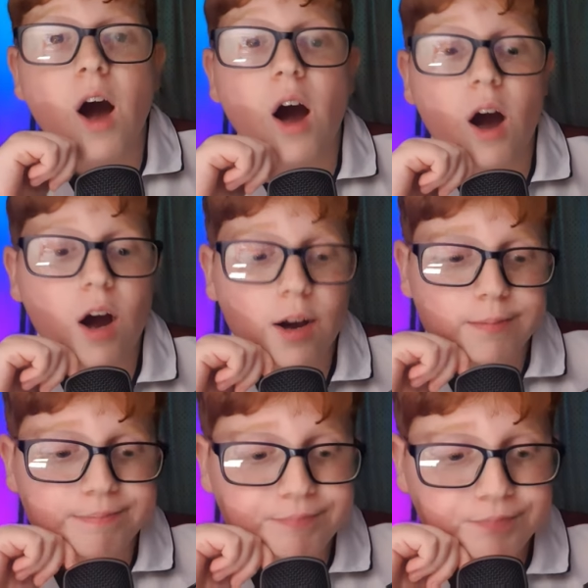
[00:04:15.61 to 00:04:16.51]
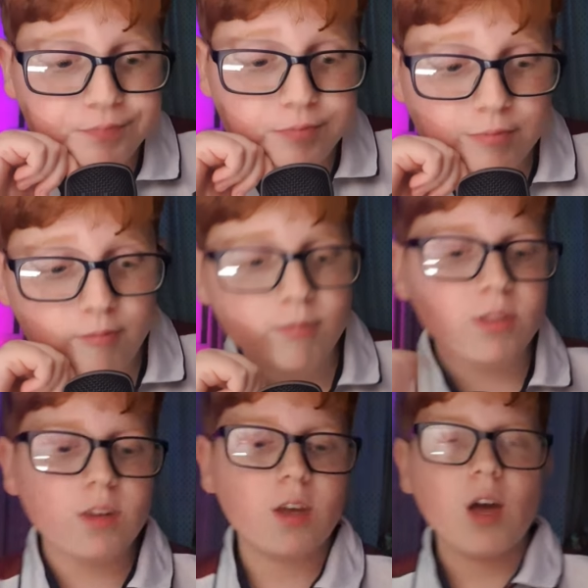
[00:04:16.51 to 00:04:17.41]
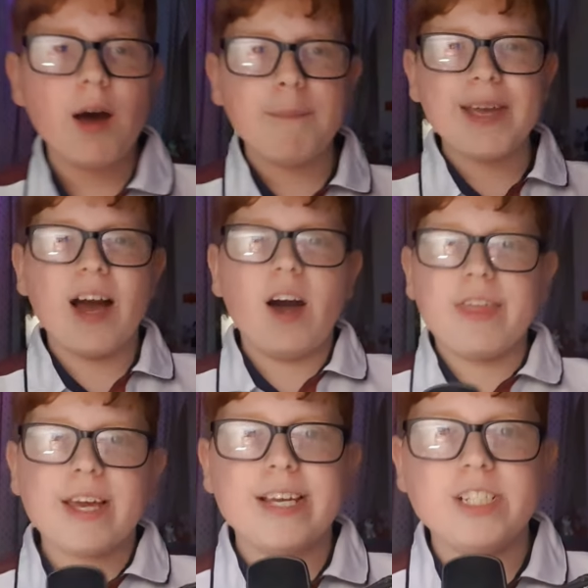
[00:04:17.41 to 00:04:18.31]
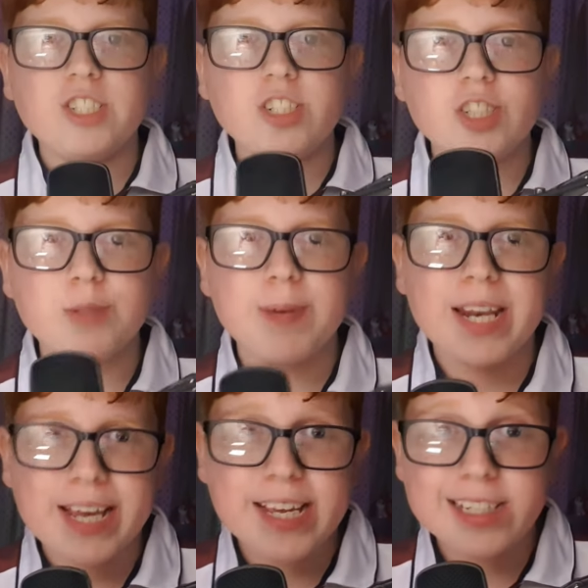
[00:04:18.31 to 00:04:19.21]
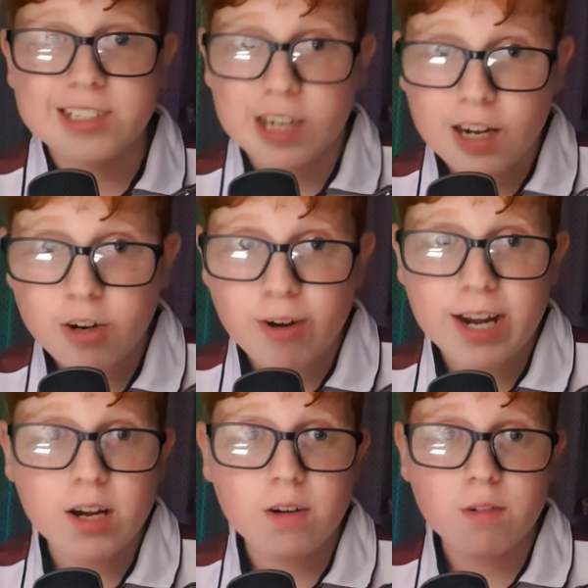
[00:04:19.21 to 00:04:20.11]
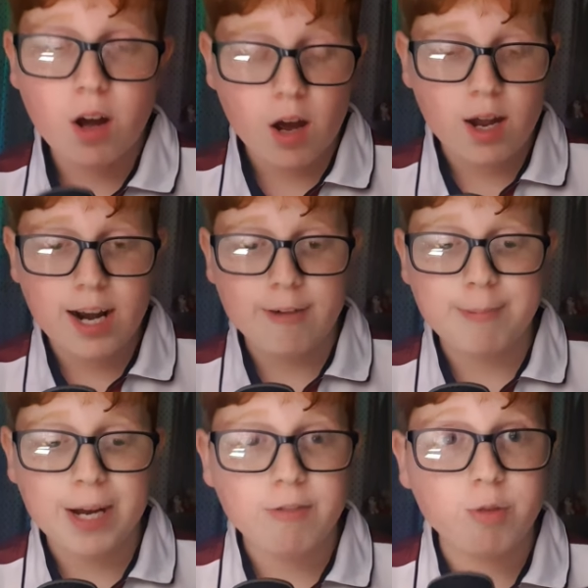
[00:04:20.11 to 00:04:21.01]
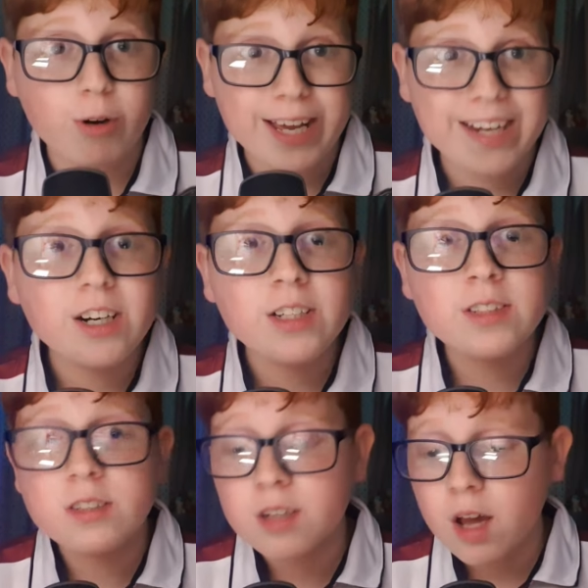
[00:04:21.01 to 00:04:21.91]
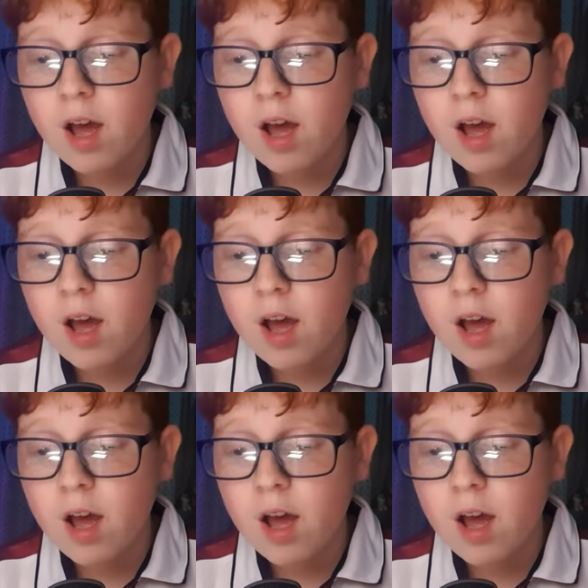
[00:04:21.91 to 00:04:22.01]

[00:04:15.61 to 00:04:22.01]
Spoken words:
But yeah, I think he should just be in it. He is a great left back for England.